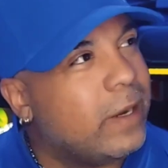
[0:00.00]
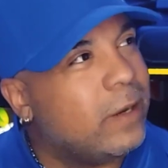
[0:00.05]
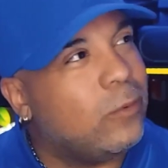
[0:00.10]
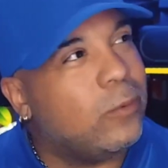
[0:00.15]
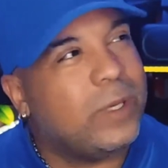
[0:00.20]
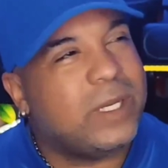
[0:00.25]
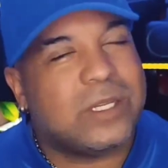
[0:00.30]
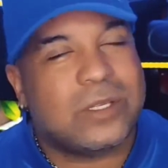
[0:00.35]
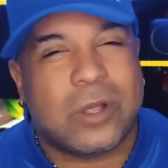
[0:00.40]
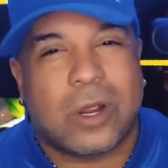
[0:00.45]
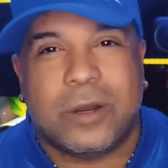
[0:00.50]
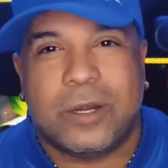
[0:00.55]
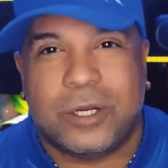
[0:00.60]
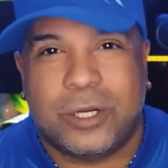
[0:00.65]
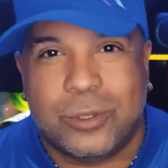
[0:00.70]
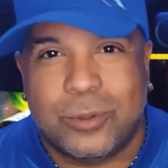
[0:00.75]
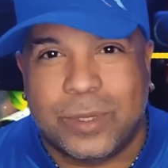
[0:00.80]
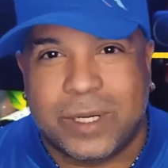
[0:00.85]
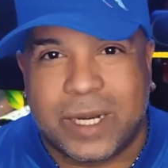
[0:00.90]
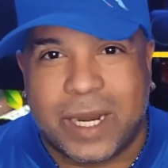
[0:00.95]
start
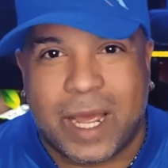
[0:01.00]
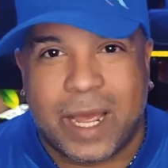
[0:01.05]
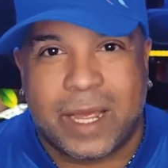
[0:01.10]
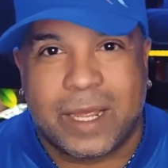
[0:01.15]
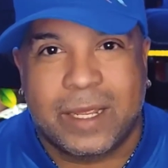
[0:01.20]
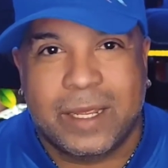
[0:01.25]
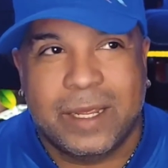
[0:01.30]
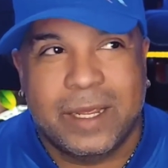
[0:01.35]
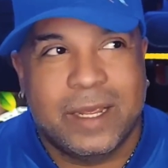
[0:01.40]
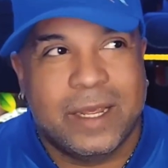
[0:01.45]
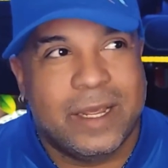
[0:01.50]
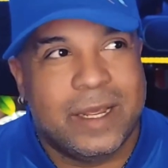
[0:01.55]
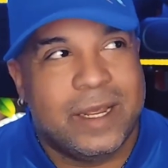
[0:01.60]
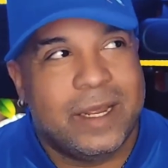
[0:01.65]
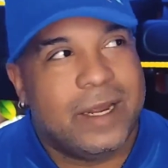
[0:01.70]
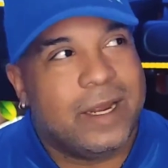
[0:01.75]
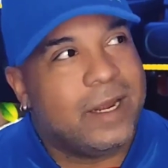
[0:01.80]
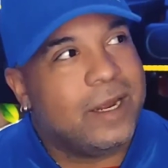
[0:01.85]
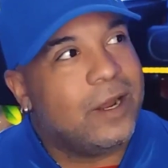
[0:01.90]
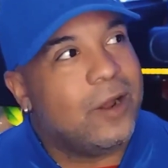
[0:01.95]
doing that?
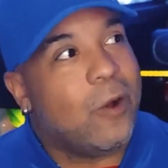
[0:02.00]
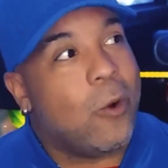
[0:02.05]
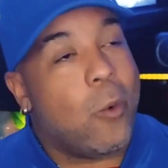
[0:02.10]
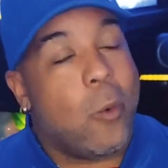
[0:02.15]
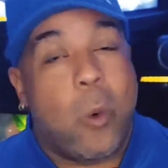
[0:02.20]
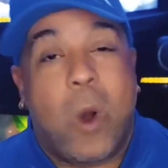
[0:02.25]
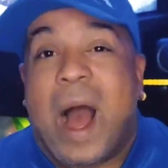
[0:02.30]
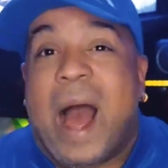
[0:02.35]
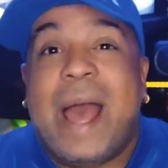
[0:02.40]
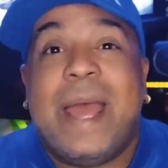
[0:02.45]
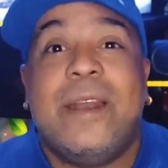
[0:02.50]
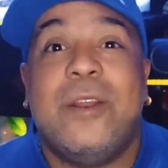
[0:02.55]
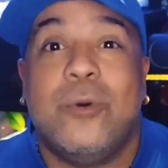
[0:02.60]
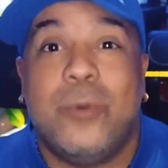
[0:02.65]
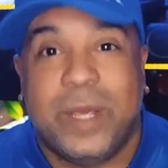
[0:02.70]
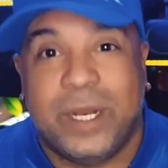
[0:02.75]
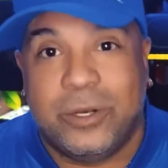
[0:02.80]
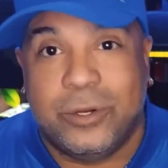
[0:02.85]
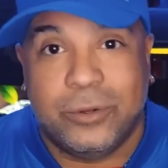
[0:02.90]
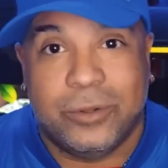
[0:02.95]
Why do we
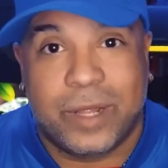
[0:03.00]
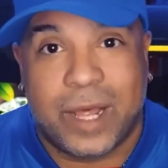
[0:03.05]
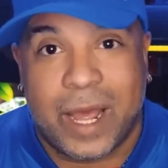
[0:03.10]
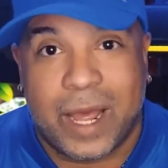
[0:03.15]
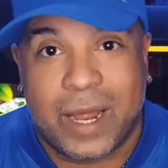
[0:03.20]
do that?